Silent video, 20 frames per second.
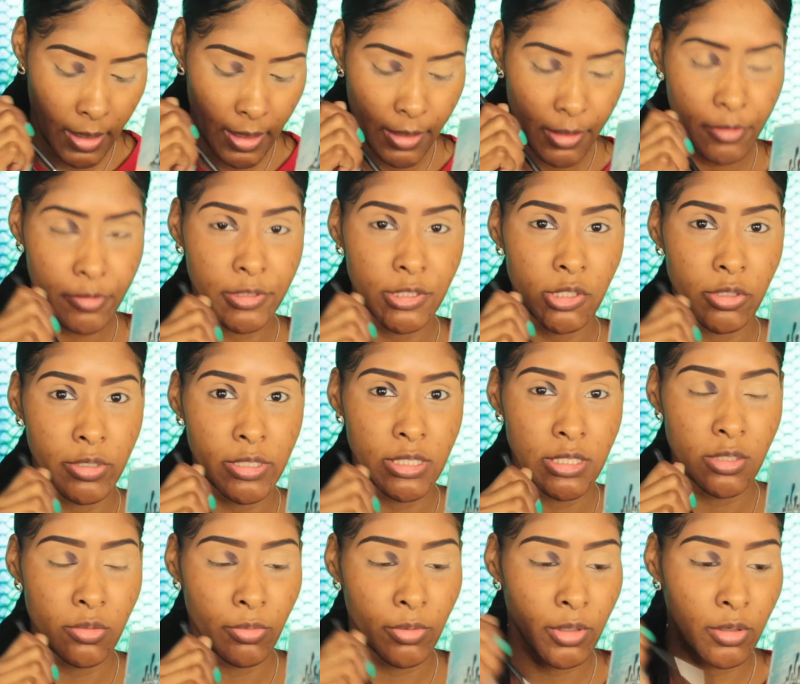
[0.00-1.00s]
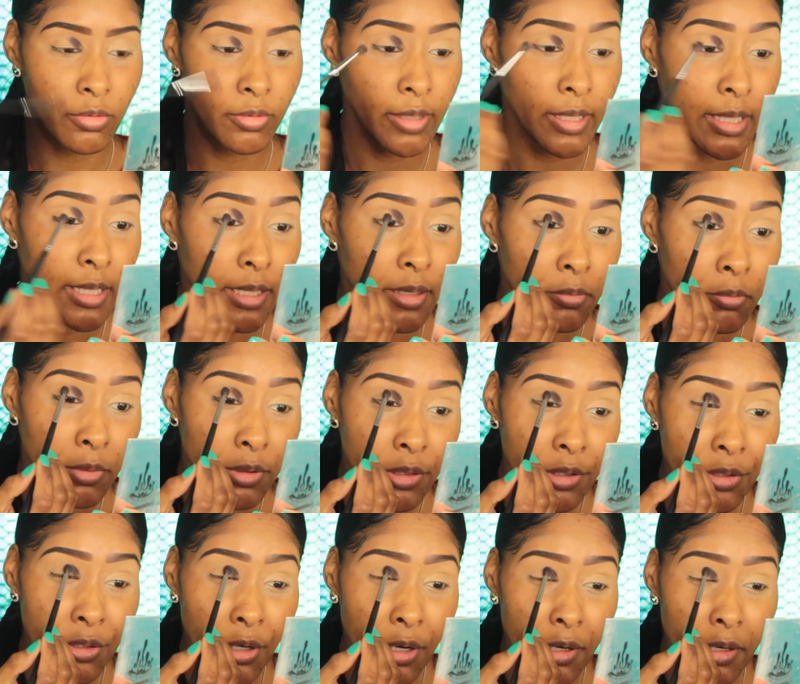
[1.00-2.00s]
And I know it's crazy we're going in with
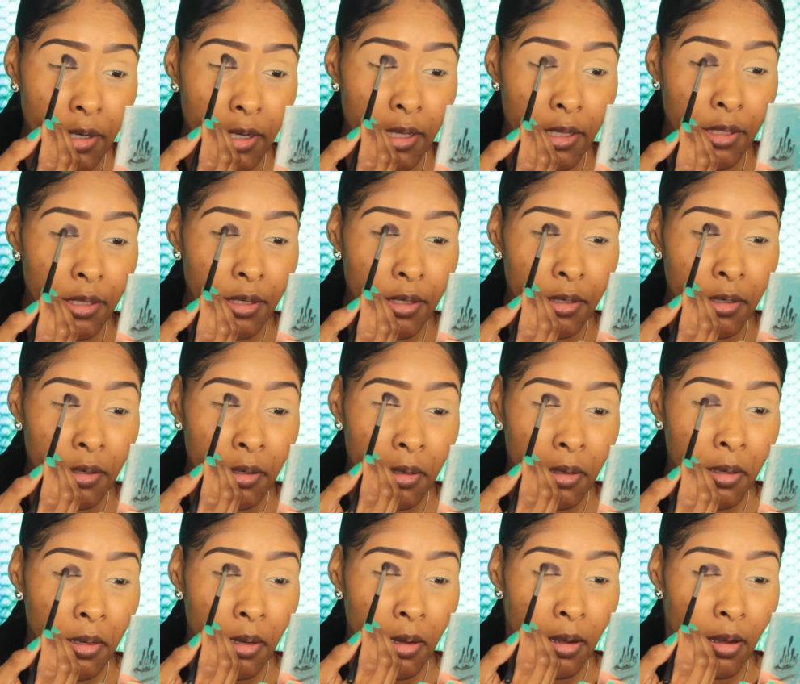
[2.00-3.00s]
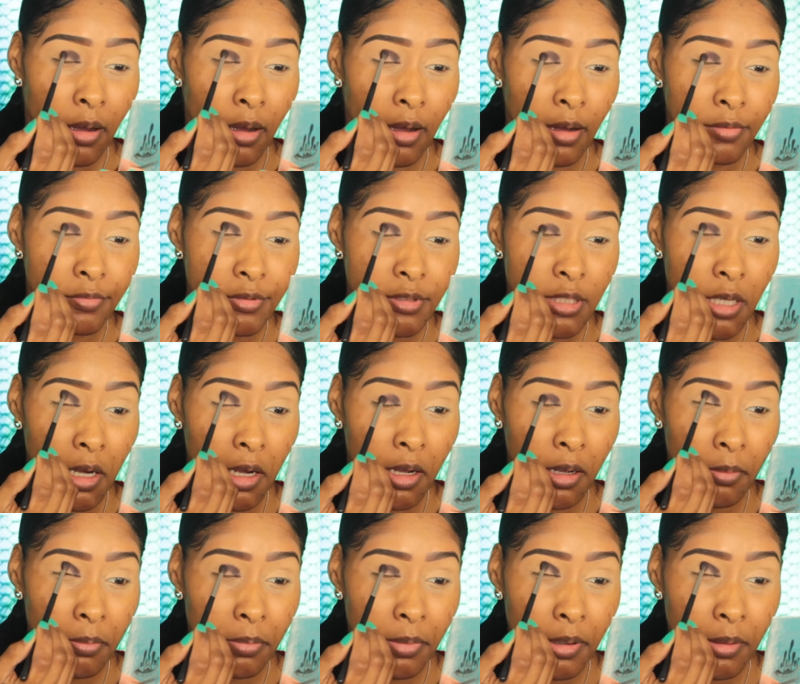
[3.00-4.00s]
the dark color off
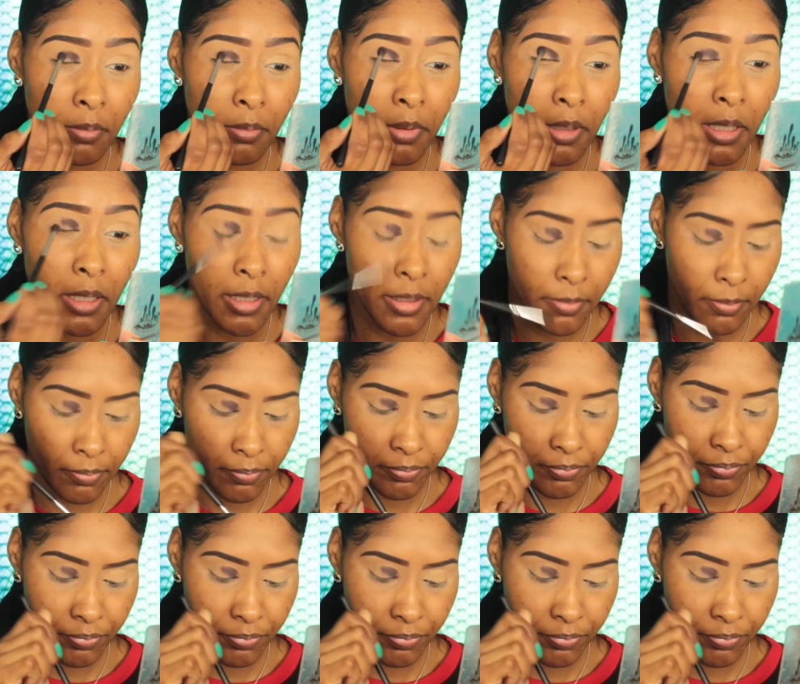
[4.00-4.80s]
top, but